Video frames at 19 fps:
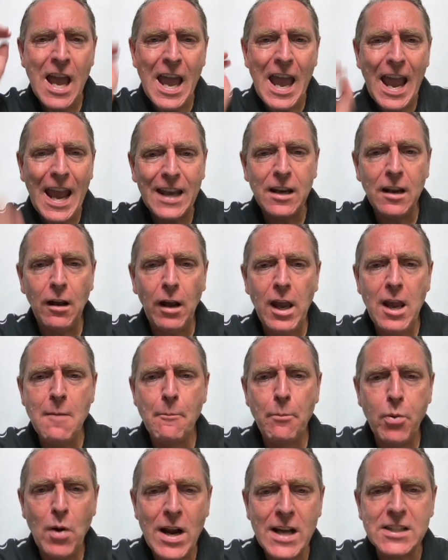And
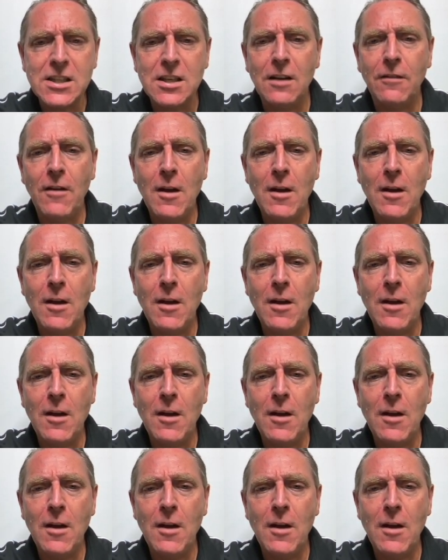impressive.